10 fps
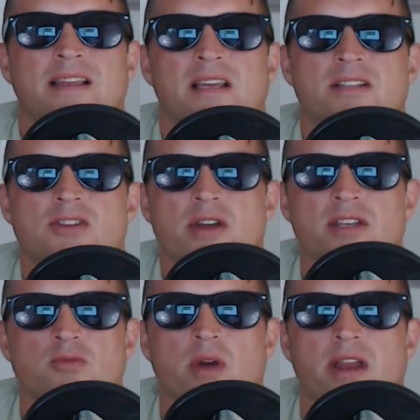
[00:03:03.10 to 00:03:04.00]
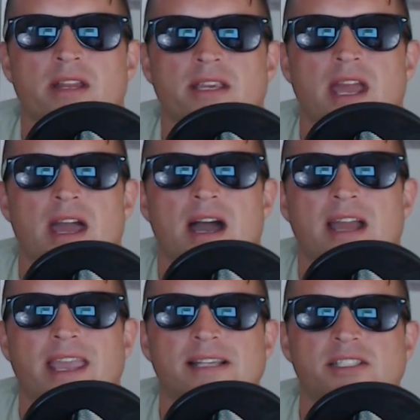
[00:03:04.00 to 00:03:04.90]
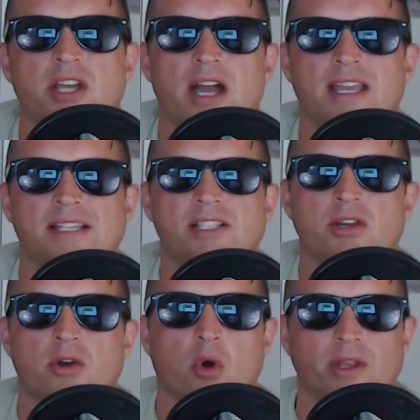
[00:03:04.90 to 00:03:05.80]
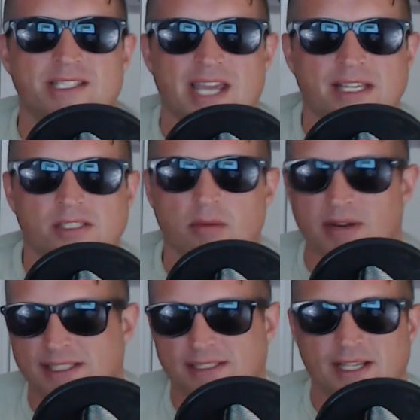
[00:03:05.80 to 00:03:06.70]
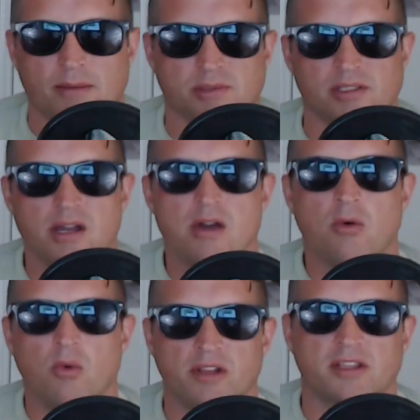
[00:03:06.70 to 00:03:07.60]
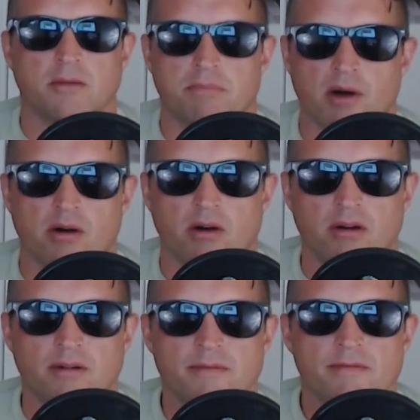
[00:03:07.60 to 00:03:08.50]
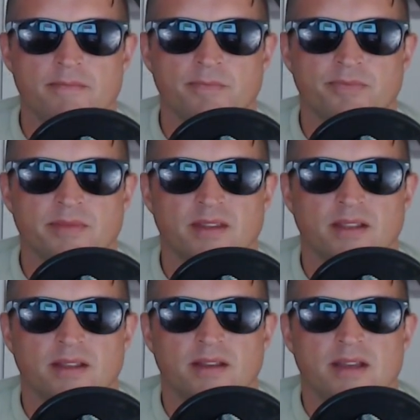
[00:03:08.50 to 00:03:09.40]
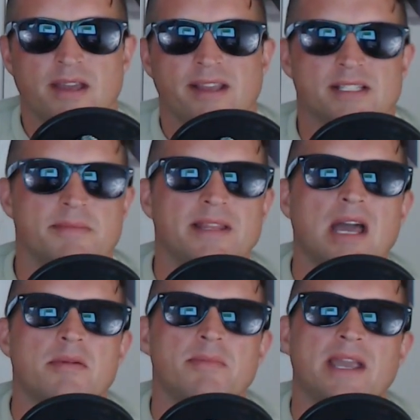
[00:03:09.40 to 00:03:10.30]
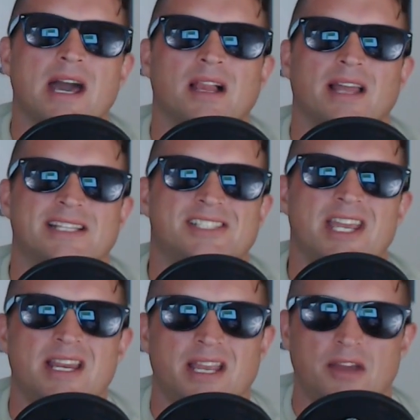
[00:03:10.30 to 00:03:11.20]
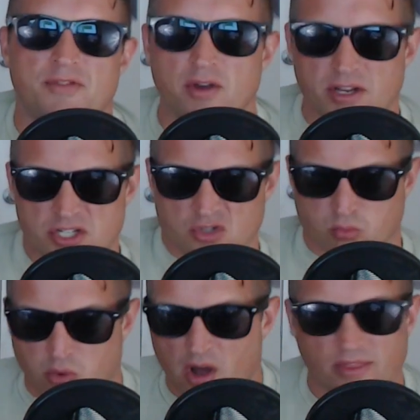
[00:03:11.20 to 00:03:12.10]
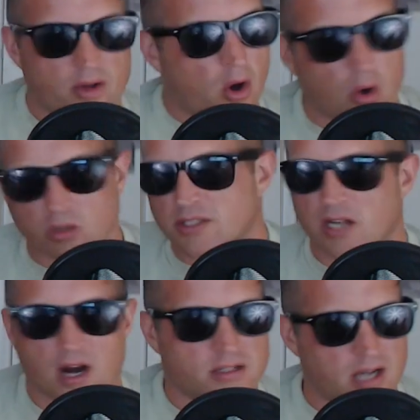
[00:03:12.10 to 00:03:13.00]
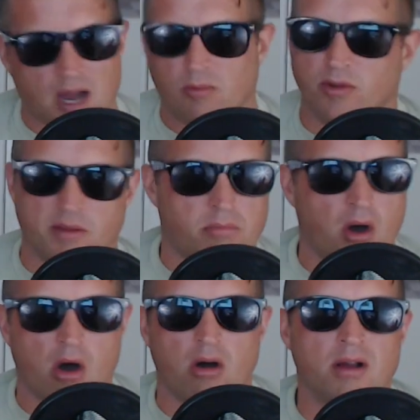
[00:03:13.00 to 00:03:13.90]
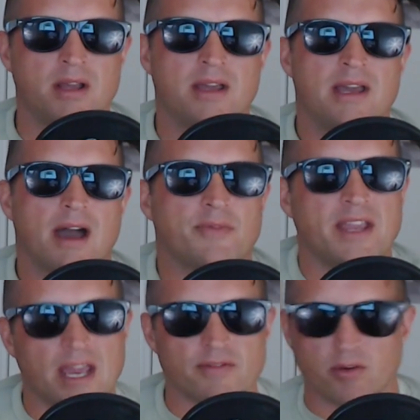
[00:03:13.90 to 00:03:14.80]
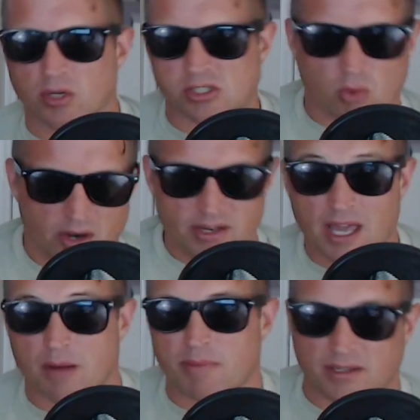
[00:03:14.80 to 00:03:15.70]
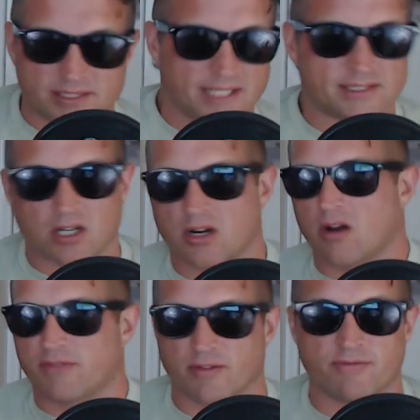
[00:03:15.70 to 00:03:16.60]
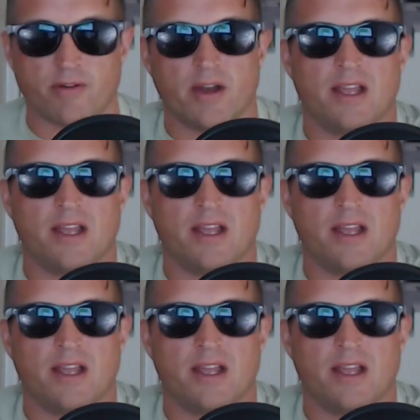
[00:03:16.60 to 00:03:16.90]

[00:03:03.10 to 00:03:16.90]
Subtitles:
So he's running. Yeah, I guess you can only take so many steps with the ball. Because, I mean, that would be kind of like cheating if you could just run the whole entire time with the ball. I think every once in a while, you got to bounce that sucker off your foot.